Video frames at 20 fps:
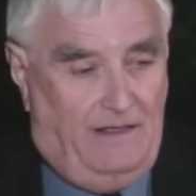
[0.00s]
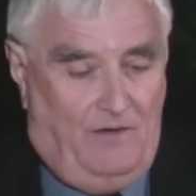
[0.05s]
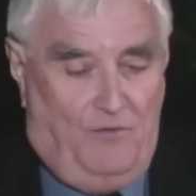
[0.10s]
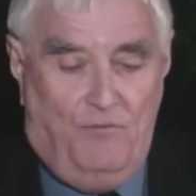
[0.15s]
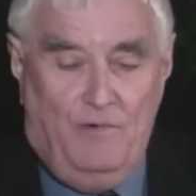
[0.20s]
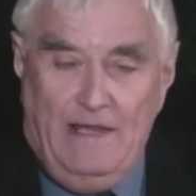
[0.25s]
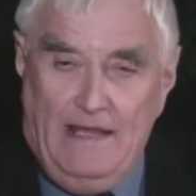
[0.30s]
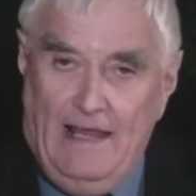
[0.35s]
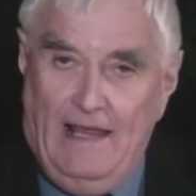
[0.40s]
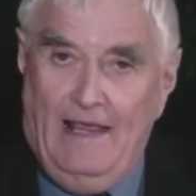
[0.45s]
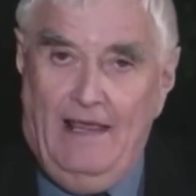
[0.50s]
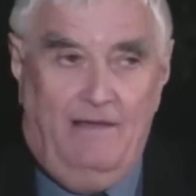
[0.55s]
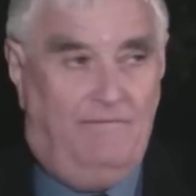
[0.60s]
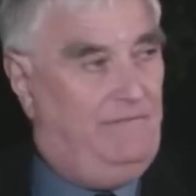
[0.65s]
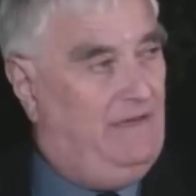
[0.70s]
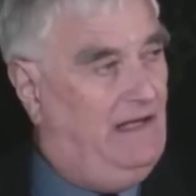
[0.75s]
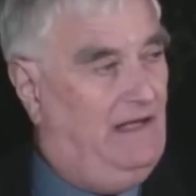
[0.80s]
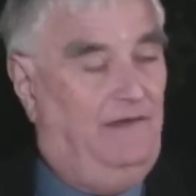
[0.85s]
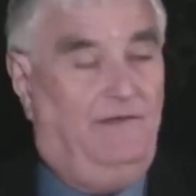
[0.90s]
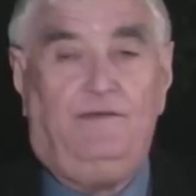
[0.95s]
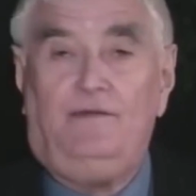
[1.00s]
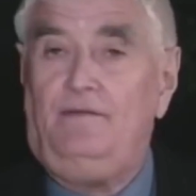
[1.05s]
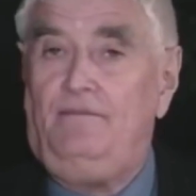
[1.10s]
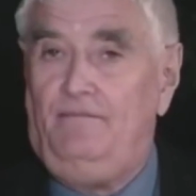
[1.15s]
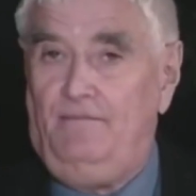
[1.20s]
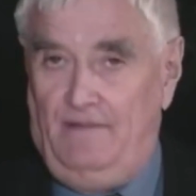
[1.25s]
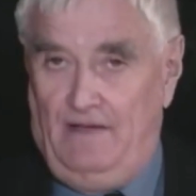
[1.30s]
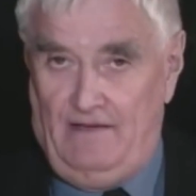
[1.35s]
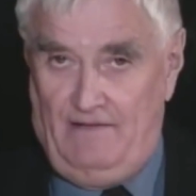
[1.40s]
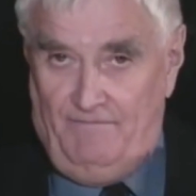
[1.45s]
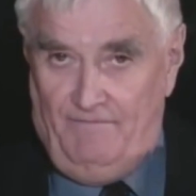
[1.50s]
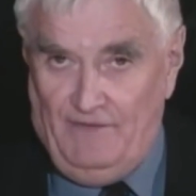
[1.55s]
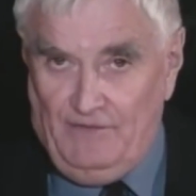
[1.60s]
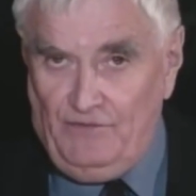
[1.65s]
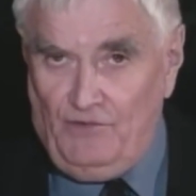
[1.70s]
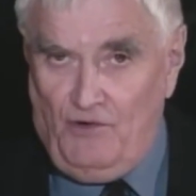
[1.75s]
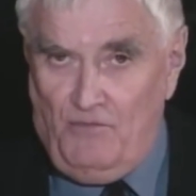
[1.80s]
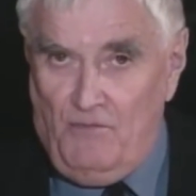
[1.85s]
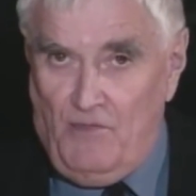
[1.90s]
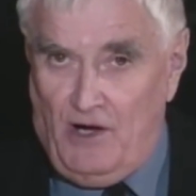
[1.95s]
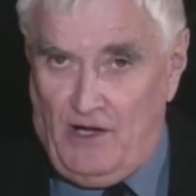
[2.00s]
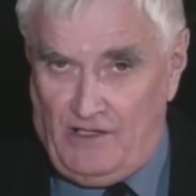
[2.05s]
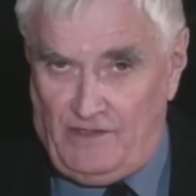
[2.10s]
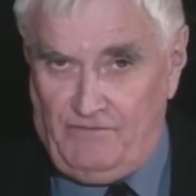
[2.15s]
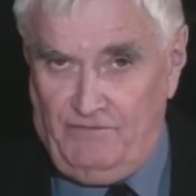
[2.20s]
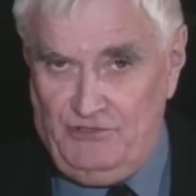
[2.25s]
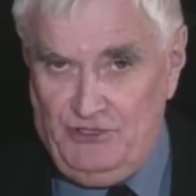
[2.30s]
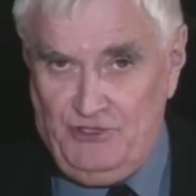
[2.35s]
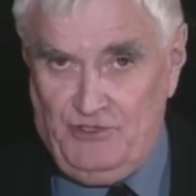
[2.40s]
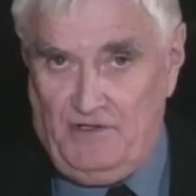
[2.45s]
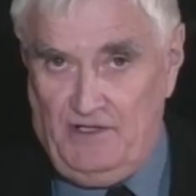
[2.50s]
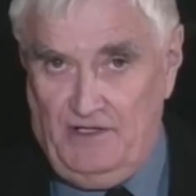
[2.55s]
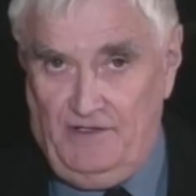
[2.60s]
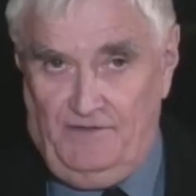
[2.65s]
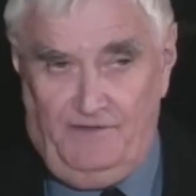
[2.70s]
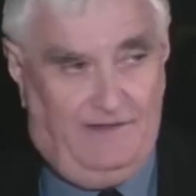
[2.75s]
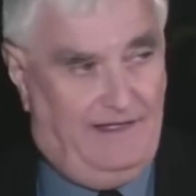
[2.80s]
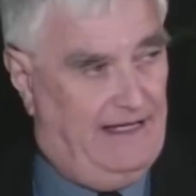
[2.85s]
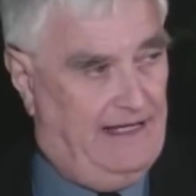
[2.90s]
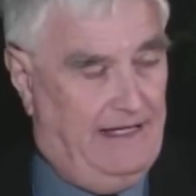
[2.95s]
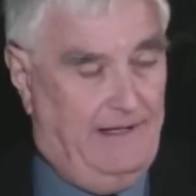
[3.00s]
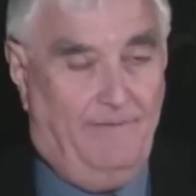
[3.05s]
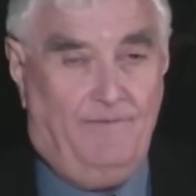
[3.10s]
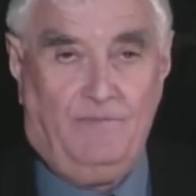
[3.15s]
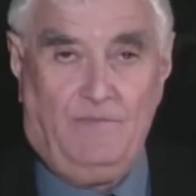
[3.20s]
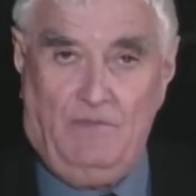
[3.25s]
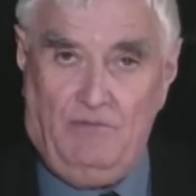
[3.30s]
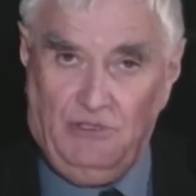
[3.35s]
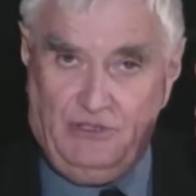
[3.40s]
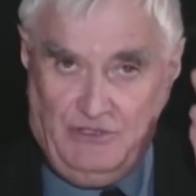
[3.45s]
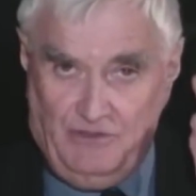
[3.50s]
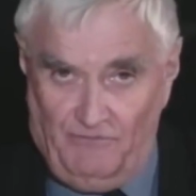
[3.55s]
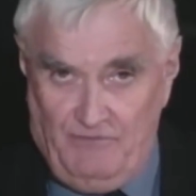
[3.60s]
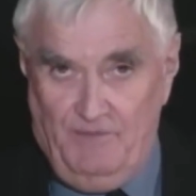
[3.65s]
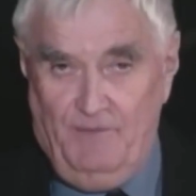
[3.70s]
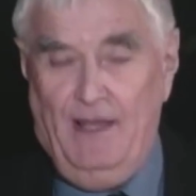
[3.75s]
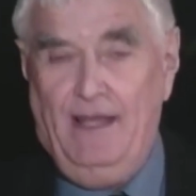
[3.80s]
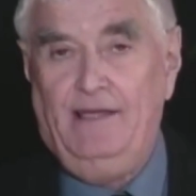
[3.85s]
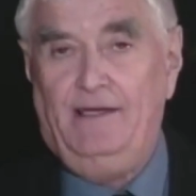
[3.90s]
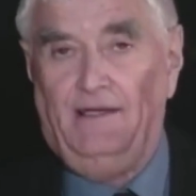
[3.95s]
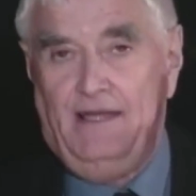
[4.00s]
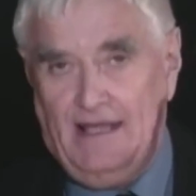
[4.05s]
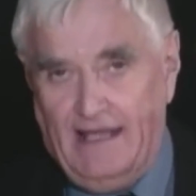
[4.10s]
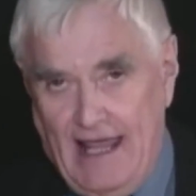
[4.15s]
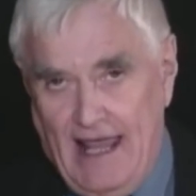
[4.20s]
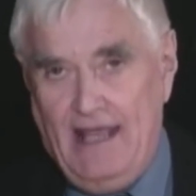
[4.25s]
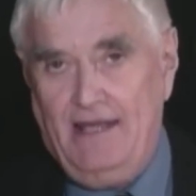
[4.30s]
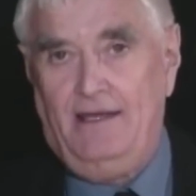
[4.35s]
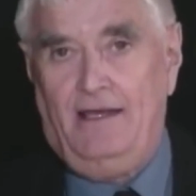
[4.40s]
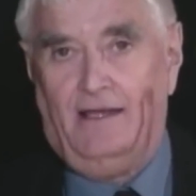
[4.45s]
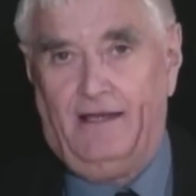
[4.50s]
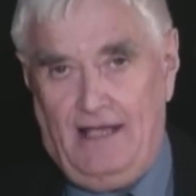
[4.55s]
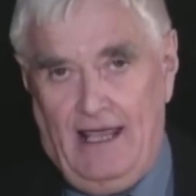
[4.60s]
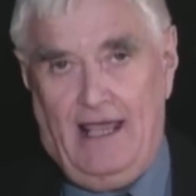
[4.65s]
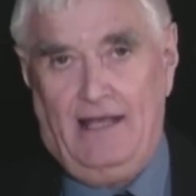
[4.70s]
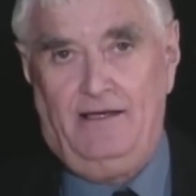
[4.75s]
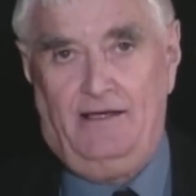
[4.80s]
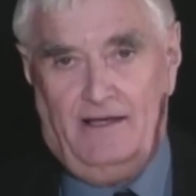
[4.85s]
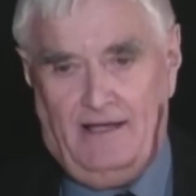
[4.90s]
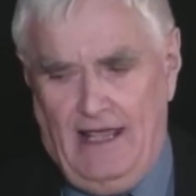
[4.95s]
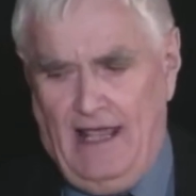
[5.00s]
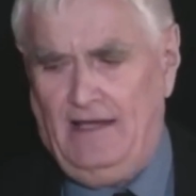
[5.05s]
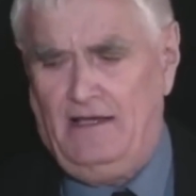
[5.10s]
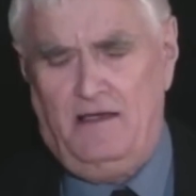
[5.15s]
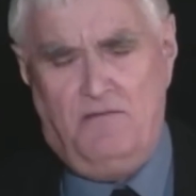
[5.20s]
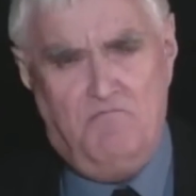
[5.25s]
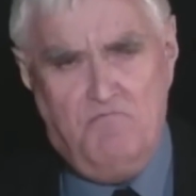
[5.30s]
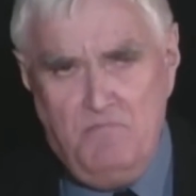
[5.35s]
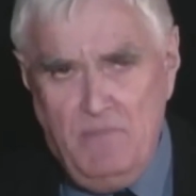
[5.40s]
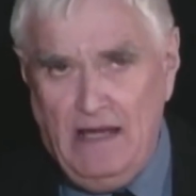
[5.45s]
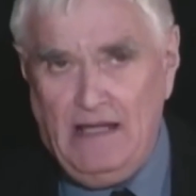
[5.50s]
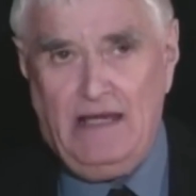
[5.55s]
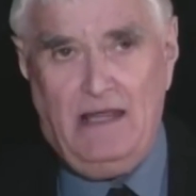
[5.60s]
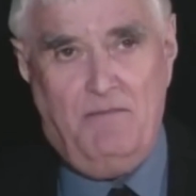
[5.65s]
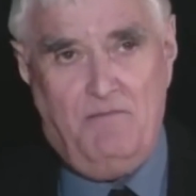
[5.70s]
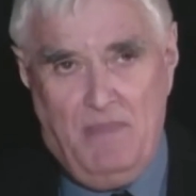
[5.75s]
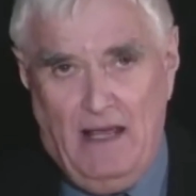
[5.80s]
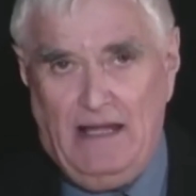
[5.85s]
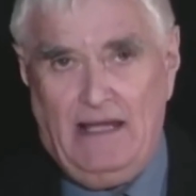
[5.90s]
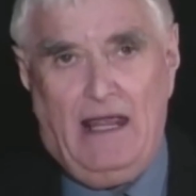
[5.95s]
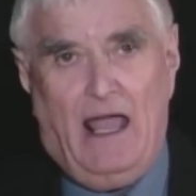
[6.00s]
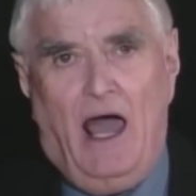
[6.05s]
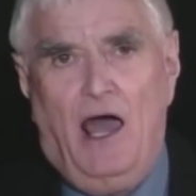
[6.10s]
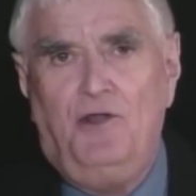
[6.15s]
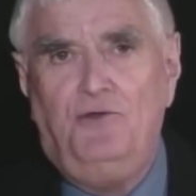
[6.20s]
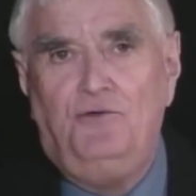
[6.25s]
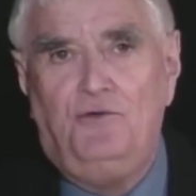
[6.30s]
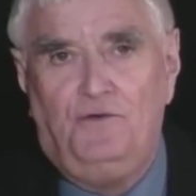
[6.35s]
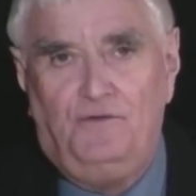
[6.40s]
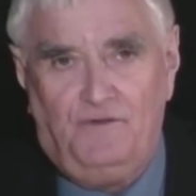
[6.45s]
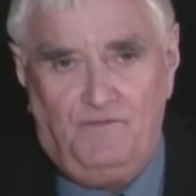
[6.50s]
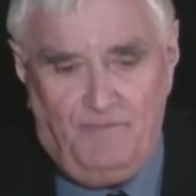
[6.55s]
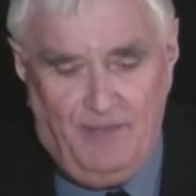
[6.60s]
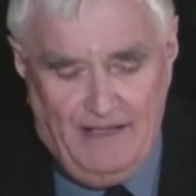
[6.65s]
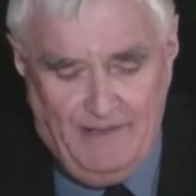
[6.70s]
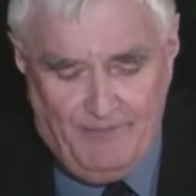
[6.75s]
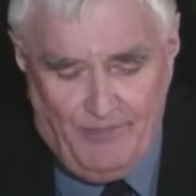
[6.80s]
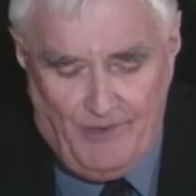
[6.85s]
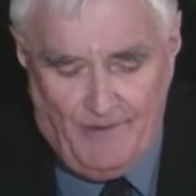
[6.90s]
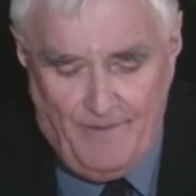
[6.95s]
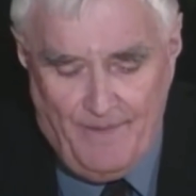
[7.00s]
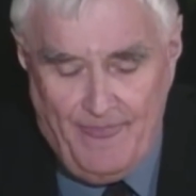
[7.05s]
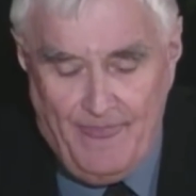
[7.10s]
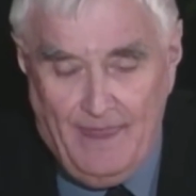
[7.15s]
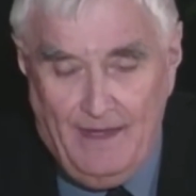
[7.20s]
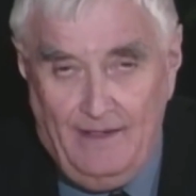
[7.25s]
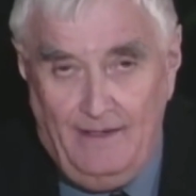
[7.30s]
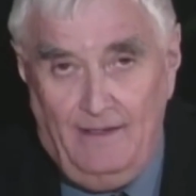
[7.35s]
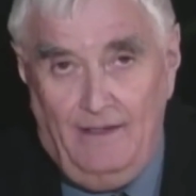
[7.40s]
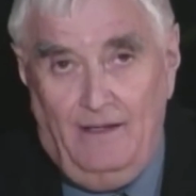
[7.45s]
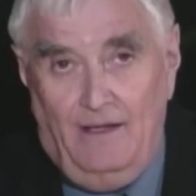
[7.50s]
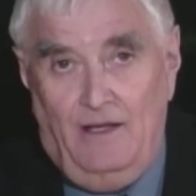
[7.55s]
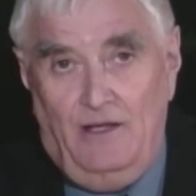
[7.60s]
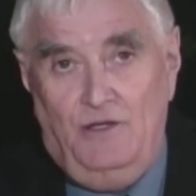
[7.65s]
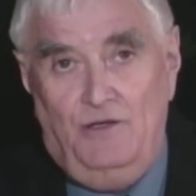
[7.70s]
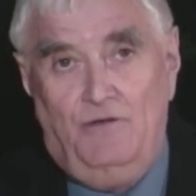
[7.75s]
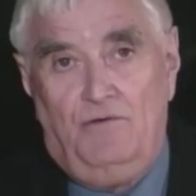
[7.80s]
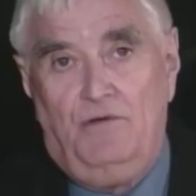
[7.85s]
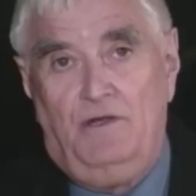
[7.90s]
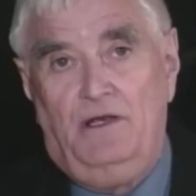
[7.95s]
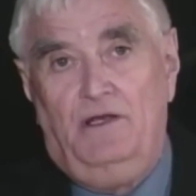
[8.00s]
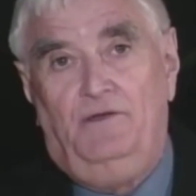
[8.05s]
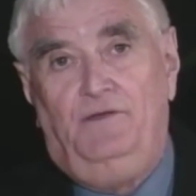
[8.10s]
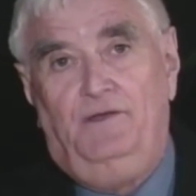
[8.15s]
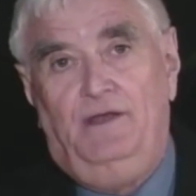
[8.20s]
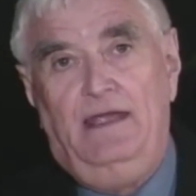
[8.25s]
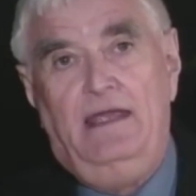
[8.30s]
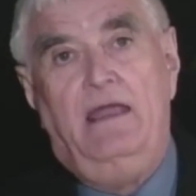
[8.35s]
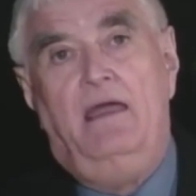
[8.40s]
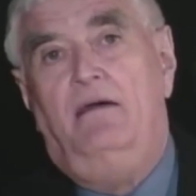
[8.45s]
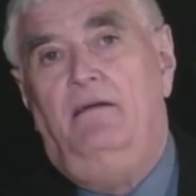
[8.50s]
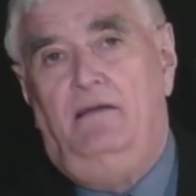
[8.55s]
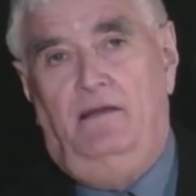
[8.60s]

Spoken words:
We have these physical marks, which you're going to see, which are repeated again and again and again in many, many hundreds of people. You're going to see